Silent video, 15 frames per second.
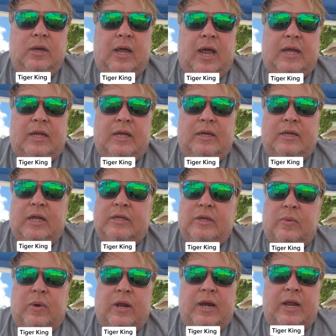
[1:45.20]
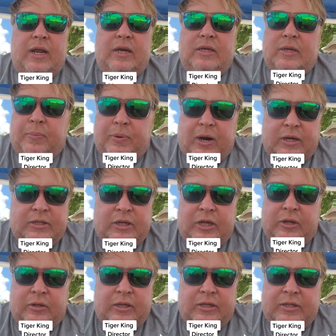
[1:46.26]
has, doesn't want to
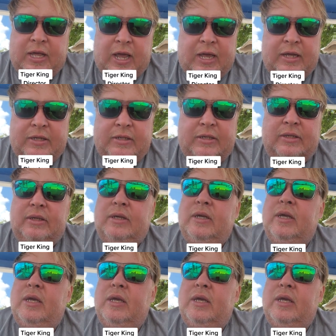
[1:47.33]
prosecute this case.